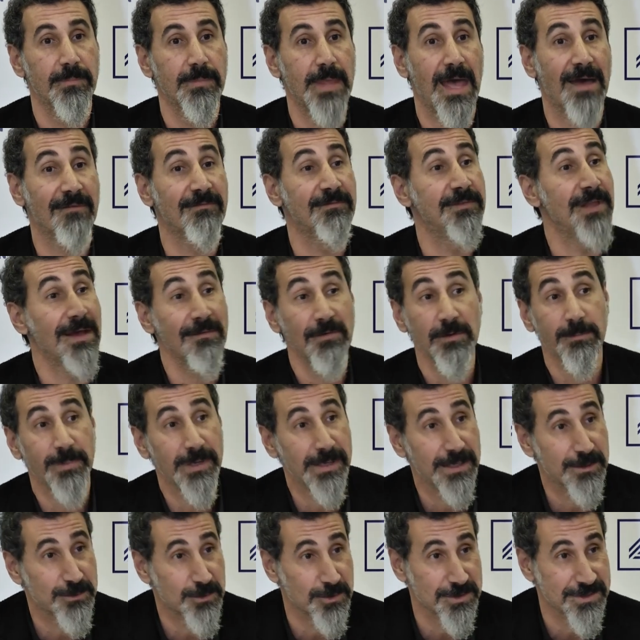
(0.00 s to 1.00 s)
have never
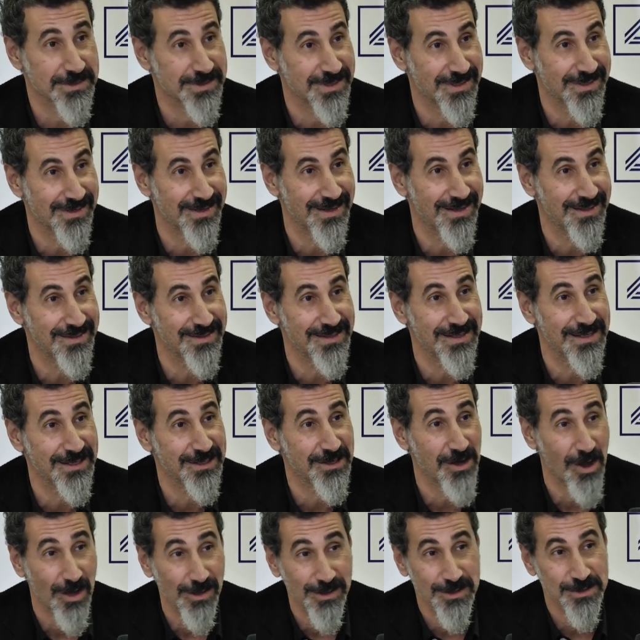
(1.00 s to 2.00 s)
been interested in the
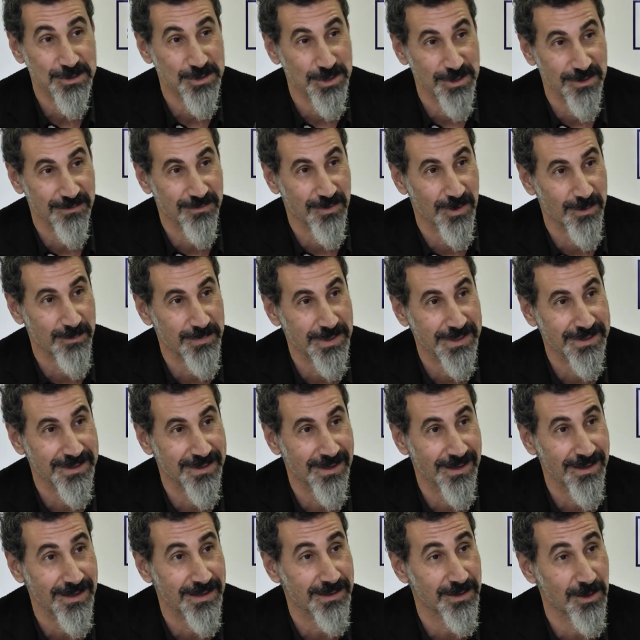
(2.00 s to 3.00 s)
ecology of
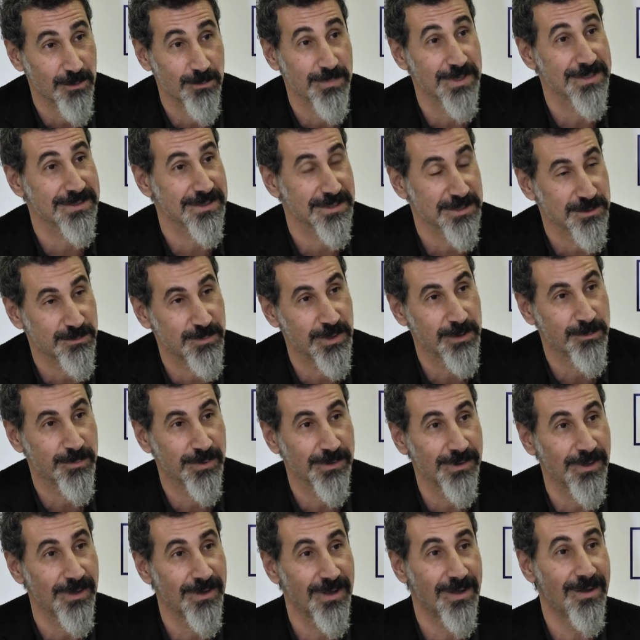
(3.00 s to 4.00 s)
Armenia and our business
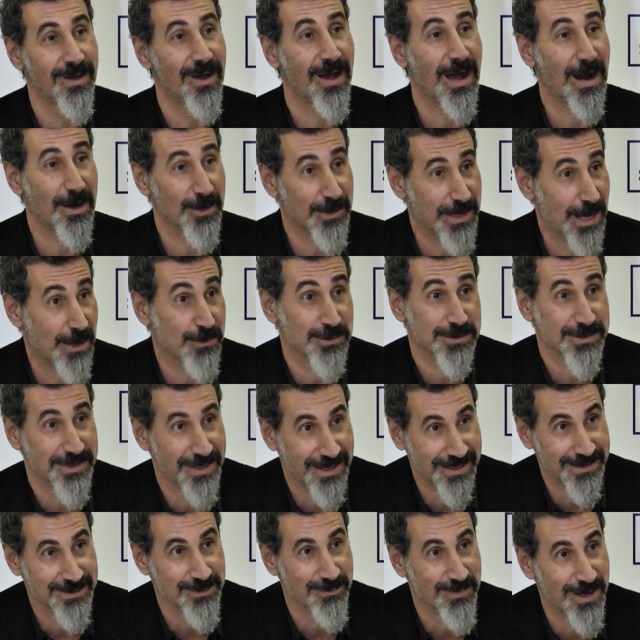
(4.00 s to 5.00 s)
people are now
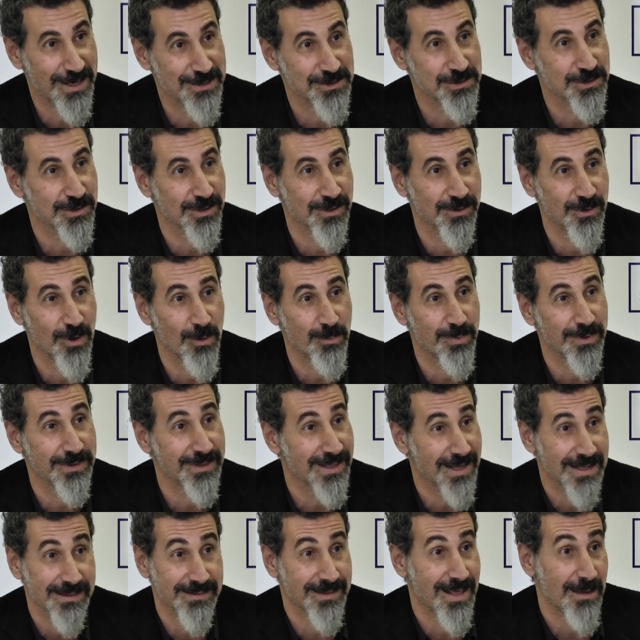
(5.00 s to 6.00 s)
saying the mine shouldn't open.
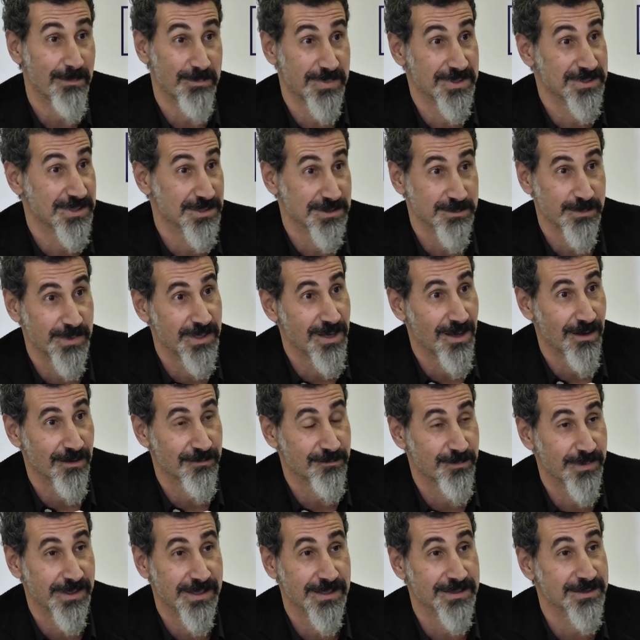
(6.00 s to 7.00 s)
That pisses me
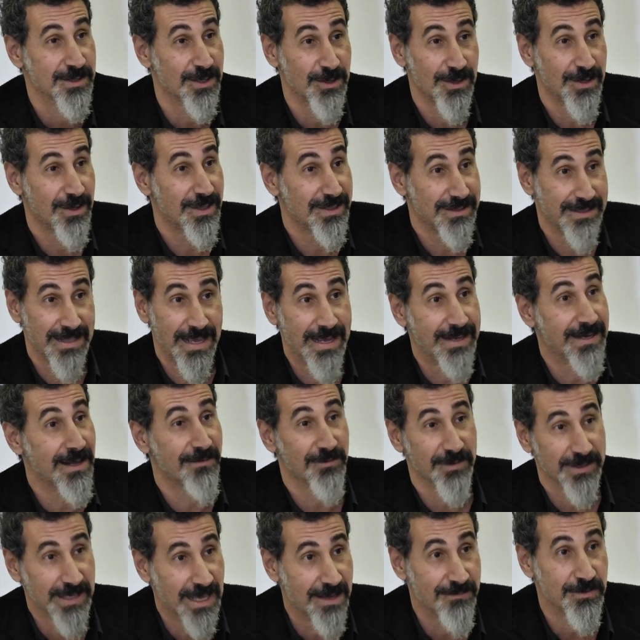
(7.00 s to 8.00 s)
off because they
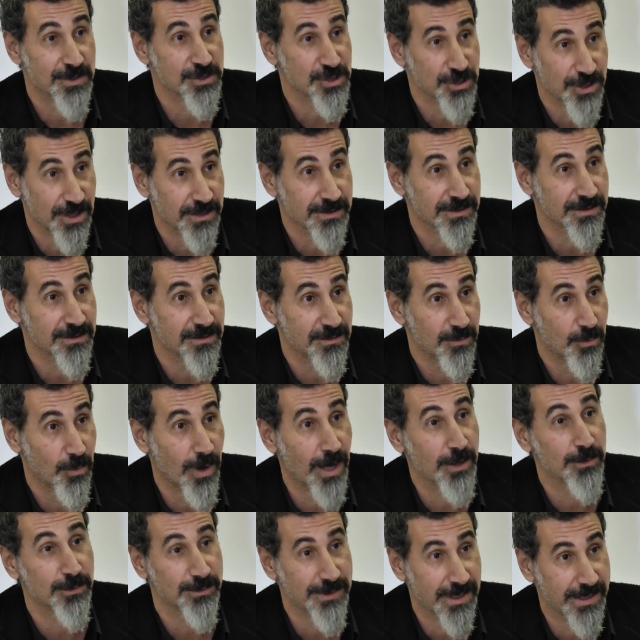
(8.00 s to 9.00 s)
never gave a shit.
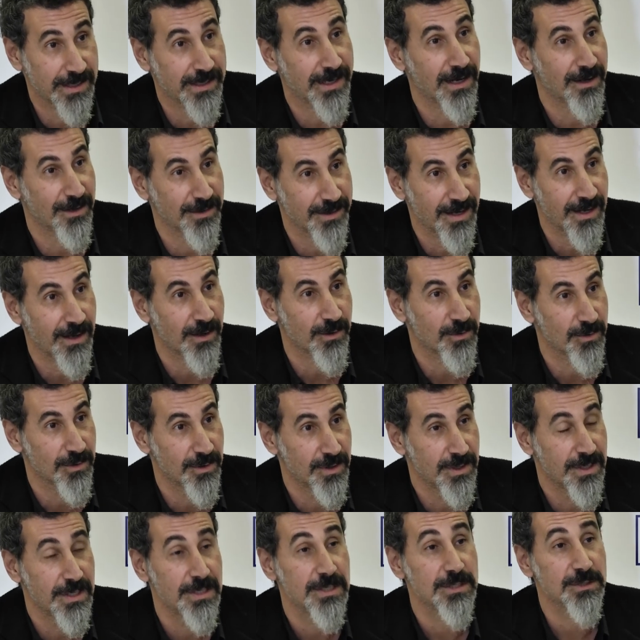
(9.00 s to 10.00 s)
Why do they care now?
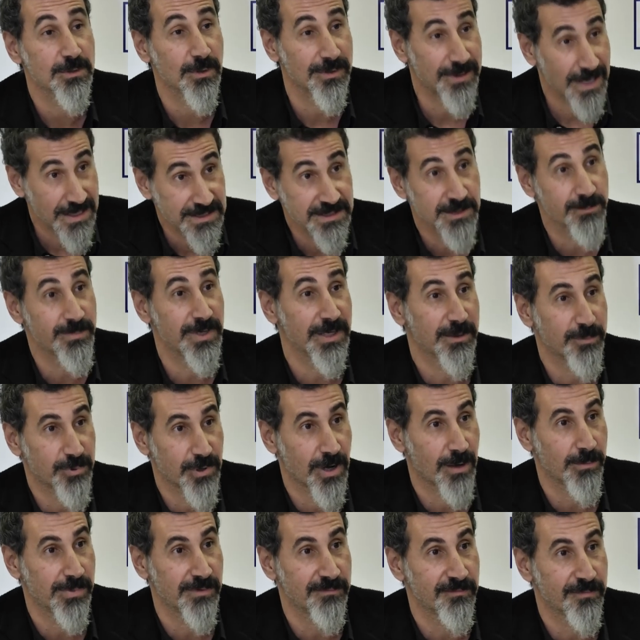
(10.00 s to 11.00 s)
So that's a big
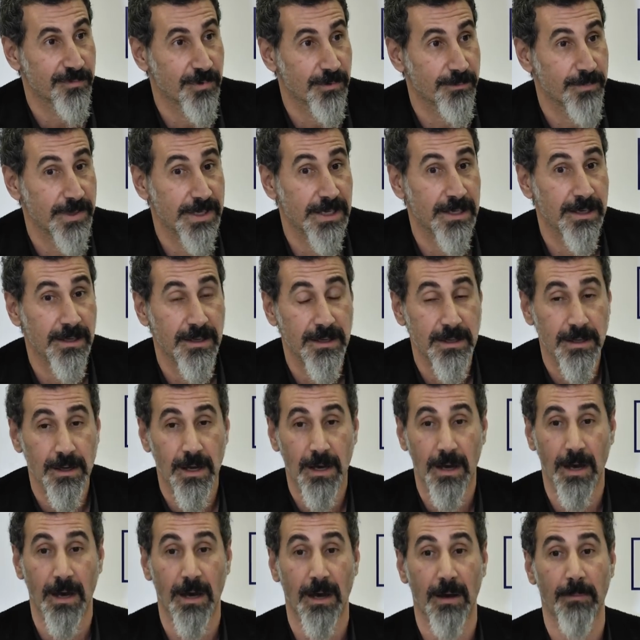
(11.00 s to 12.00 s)
problem for me.
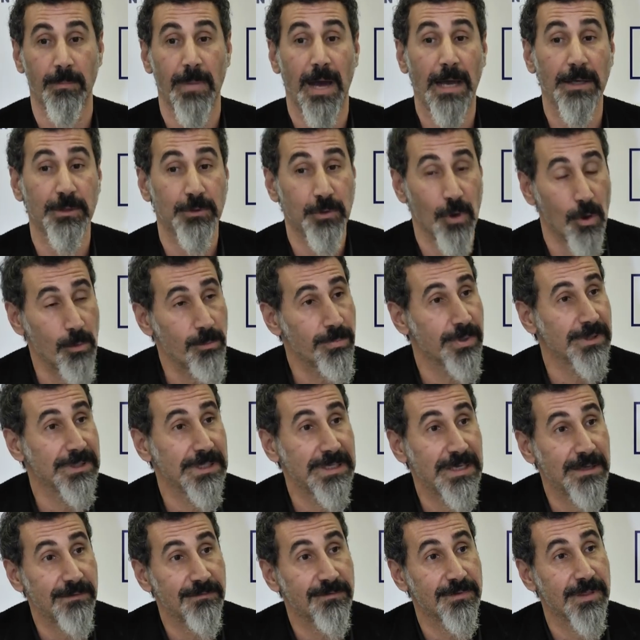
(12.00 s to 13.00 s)
I don't
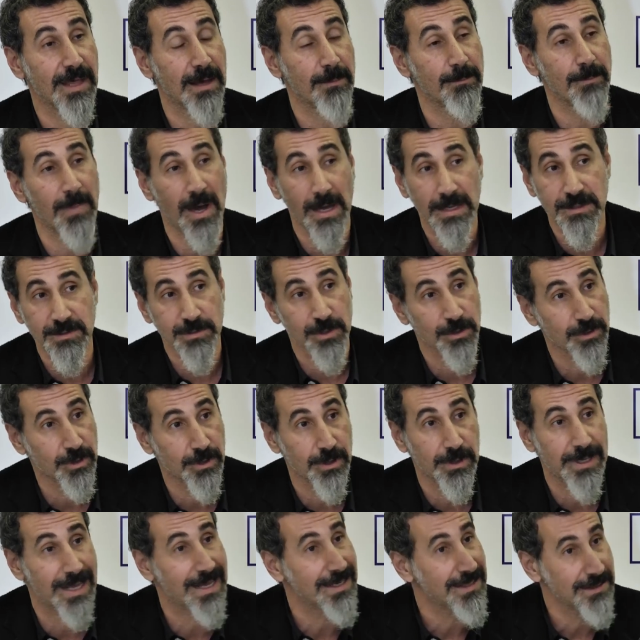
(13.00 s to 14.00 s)
believe that mines are
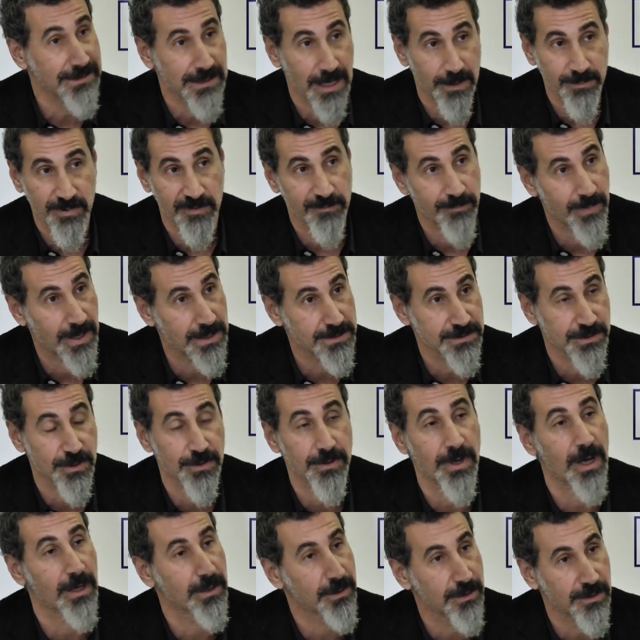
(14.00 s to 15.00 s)
good. Any type of mines
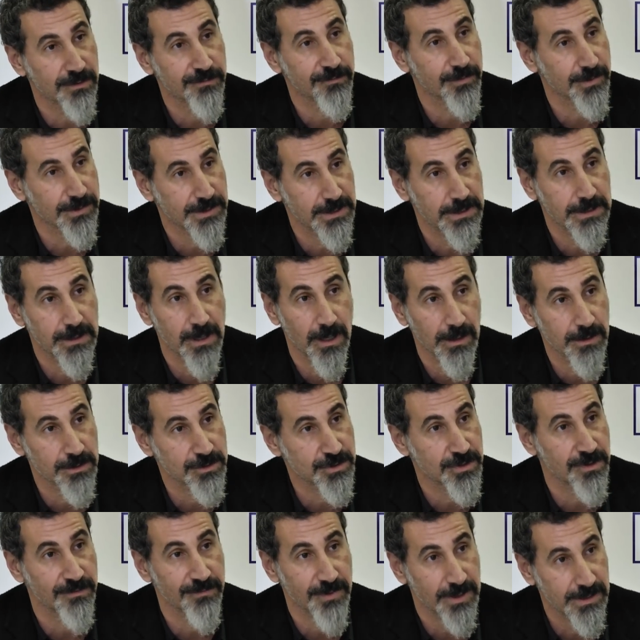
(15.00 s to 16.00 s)
are not good for the
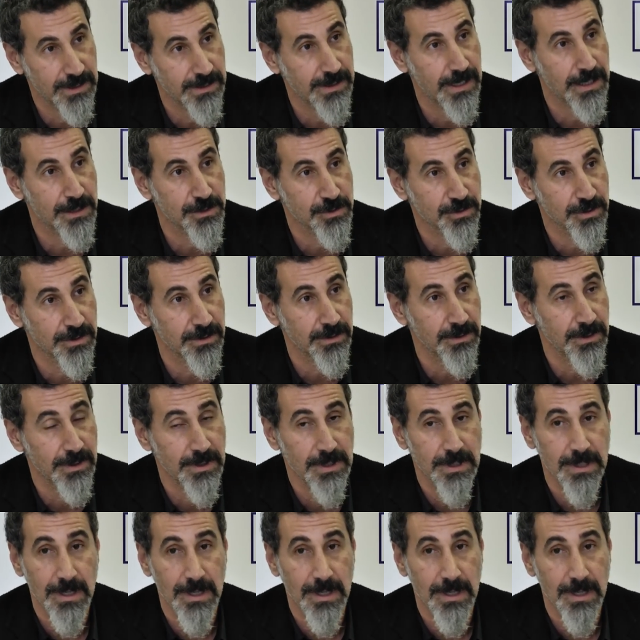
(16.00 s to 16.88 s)
ecology of any nation.